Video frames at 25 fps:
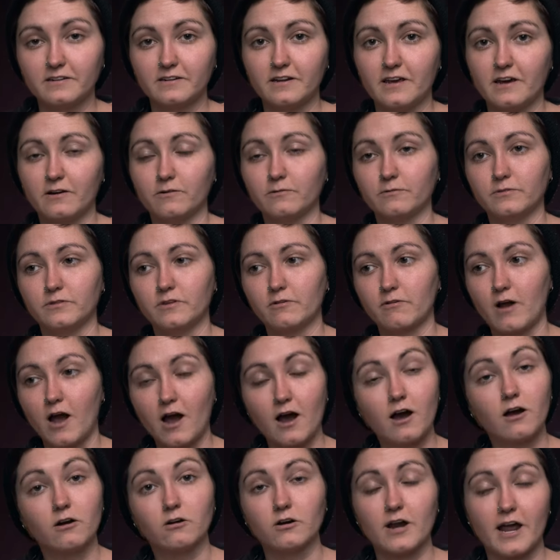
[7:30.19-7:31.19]
Now, there
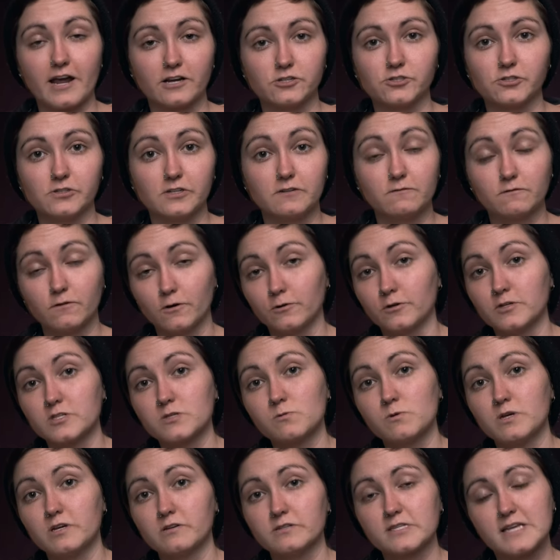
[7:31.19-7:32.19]
are actually focus
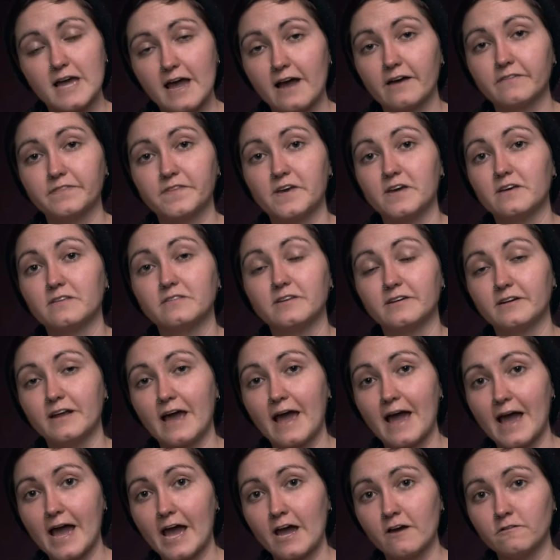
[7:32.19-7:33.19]
wheels out there that
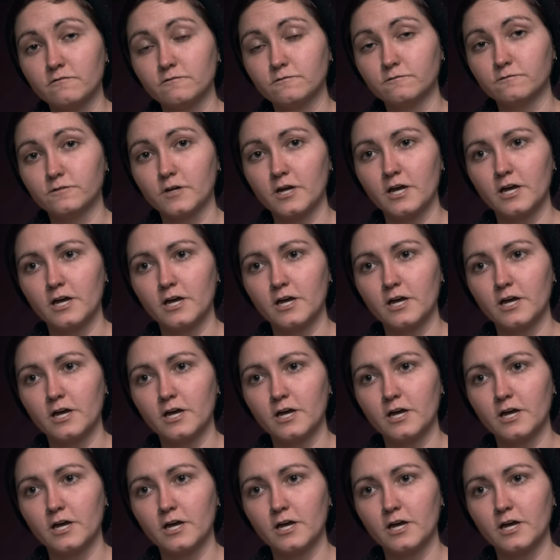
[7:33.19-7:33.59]
have